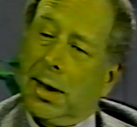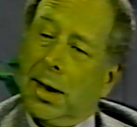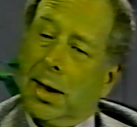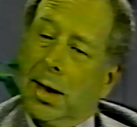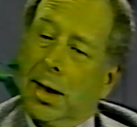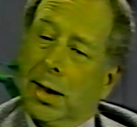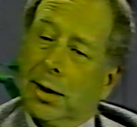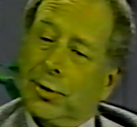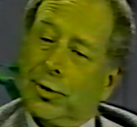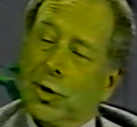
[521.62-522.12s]

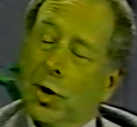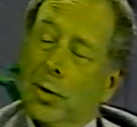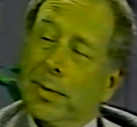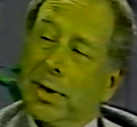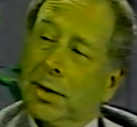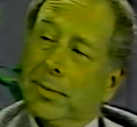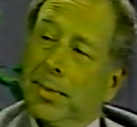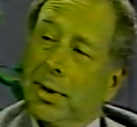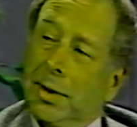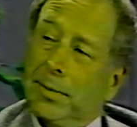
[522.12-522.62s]
and so
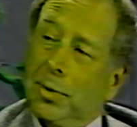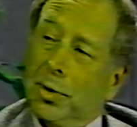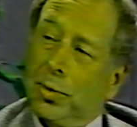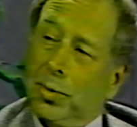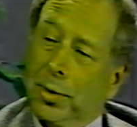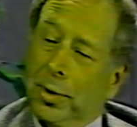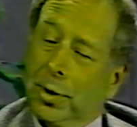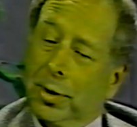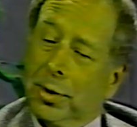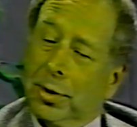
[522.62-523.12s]
many people
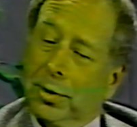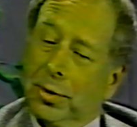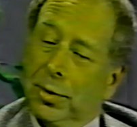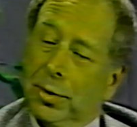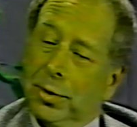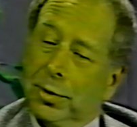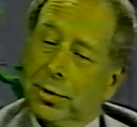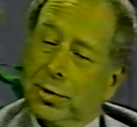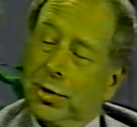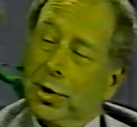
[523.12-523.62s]
were
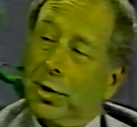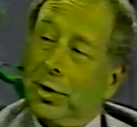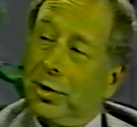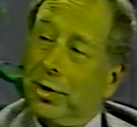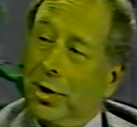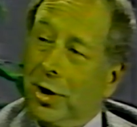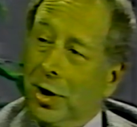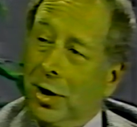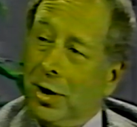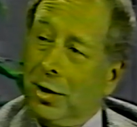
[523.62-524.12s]

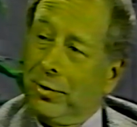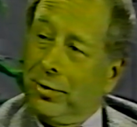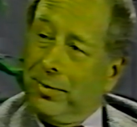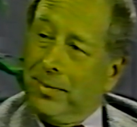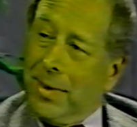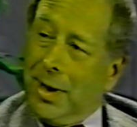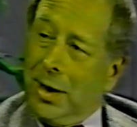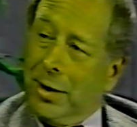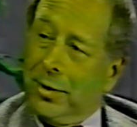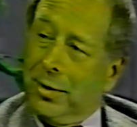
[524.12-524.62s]
turned off
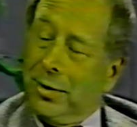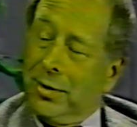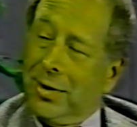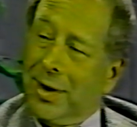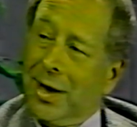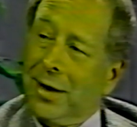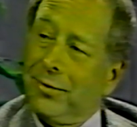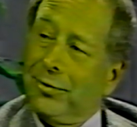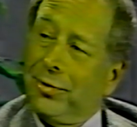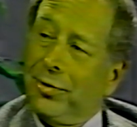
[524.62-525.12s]
by
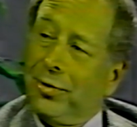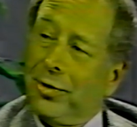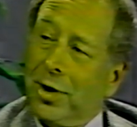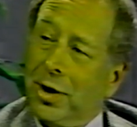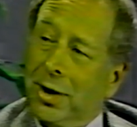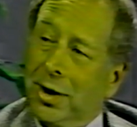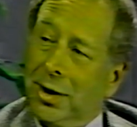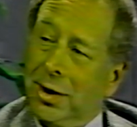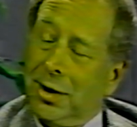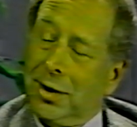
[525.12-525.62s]
that
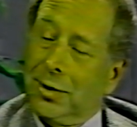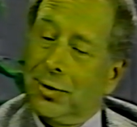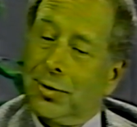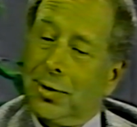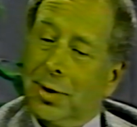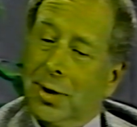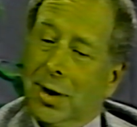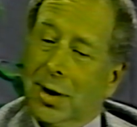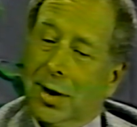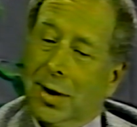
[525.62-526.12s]
phrase
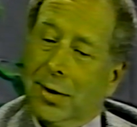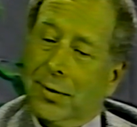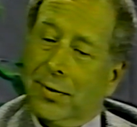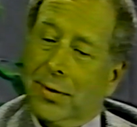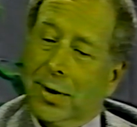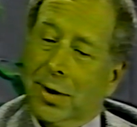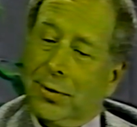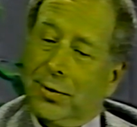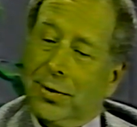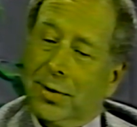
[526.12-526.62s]

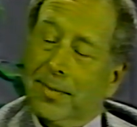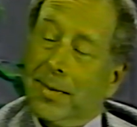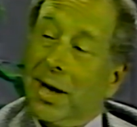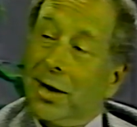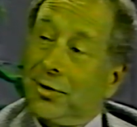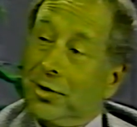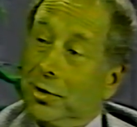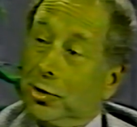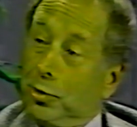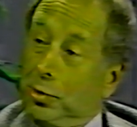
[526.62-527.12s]
that the
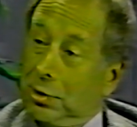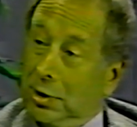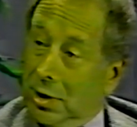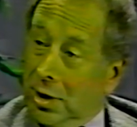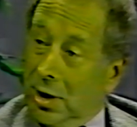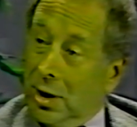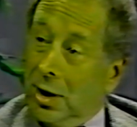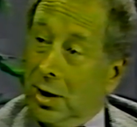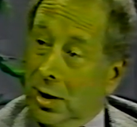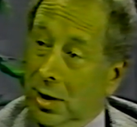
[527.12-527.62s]
message was
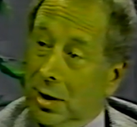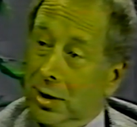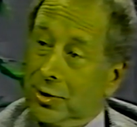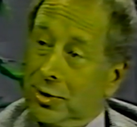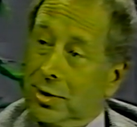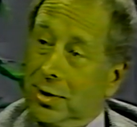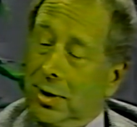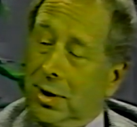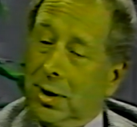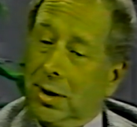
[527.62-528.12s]

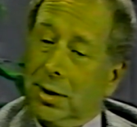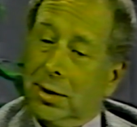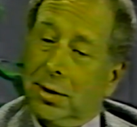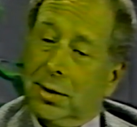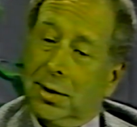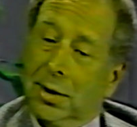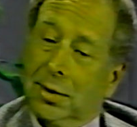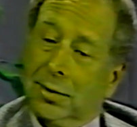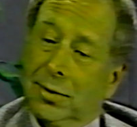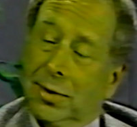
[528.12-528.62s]
lost
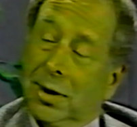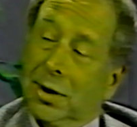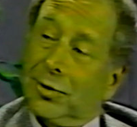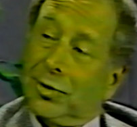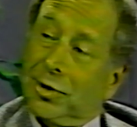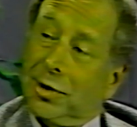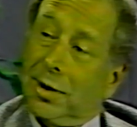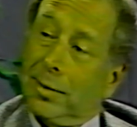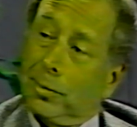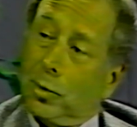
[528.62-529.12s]
in
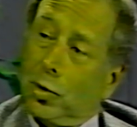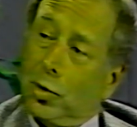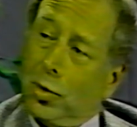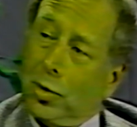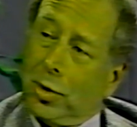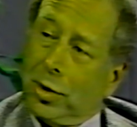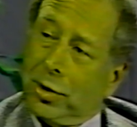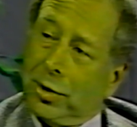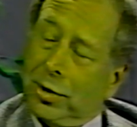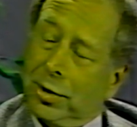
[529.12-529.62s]
some
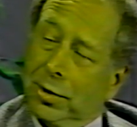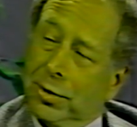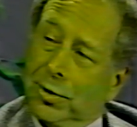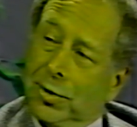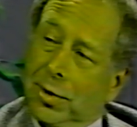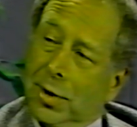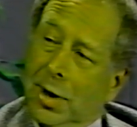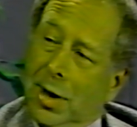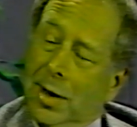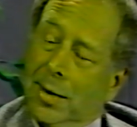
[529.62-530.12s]
quarters.
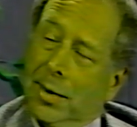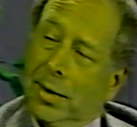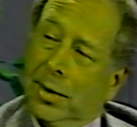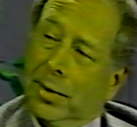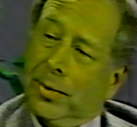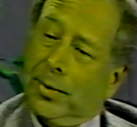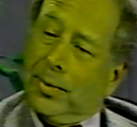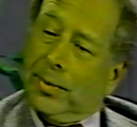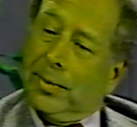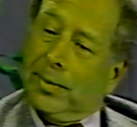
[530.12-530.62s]

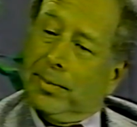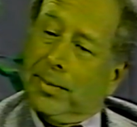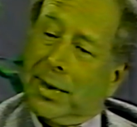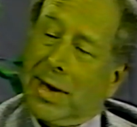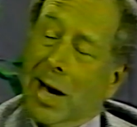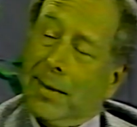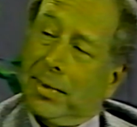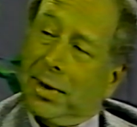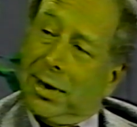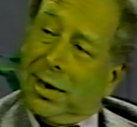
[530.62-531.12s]
But
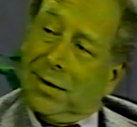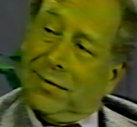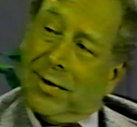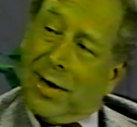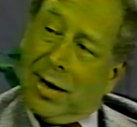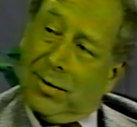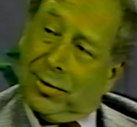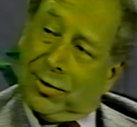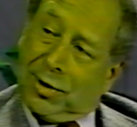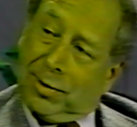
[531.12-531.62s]
I believe
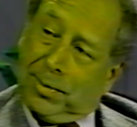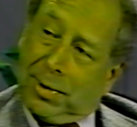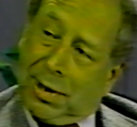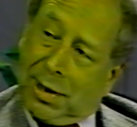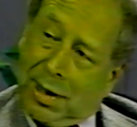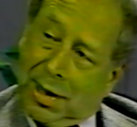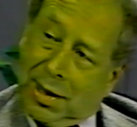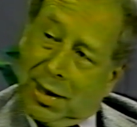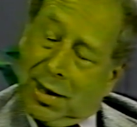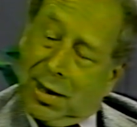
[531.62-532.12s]
that was a
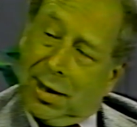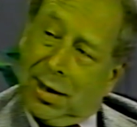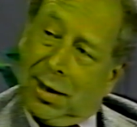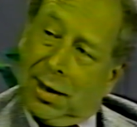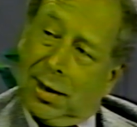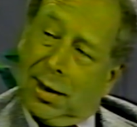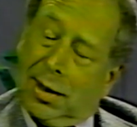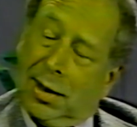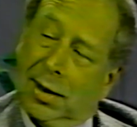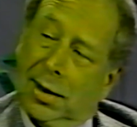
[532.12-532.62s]

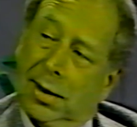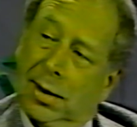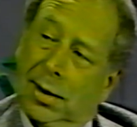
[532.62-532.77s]
beginning.